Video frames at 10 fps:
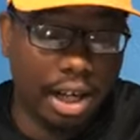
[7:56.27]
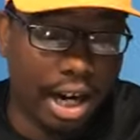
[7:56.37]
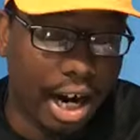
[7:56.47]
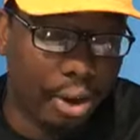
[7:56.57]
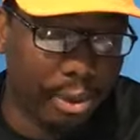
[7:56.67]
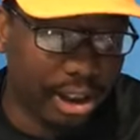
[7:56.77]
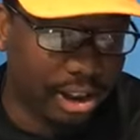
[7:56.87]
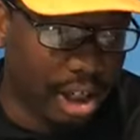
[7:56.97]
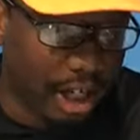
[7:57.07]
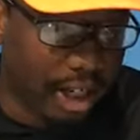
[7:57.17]
How we
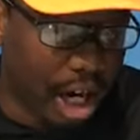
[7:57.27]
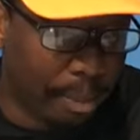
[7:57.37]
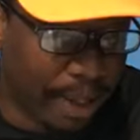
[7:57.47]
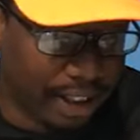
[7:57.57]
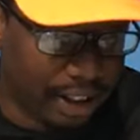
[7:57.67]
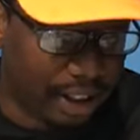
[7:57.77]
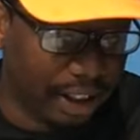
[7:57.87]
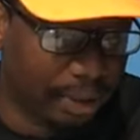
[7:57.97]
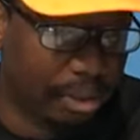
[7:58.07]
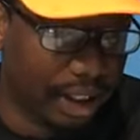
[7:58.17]
started out
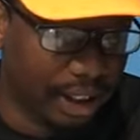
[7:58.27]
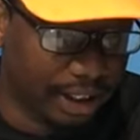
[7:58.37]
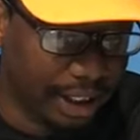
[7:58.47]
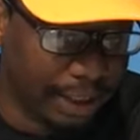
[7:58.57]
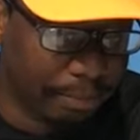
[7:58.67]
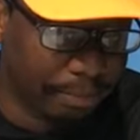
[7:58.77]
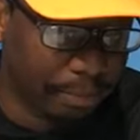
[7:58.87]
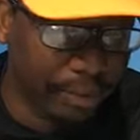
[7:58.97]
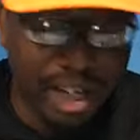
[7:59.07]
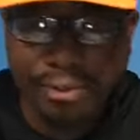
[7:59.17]
basically was
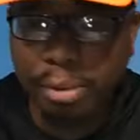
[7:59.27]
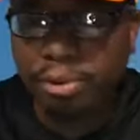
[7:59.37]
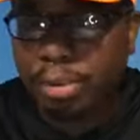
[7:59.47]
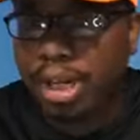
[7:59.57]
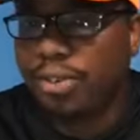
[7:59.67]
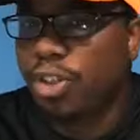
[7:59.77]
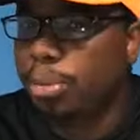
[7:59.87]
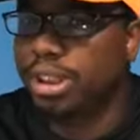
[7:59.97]
we made a few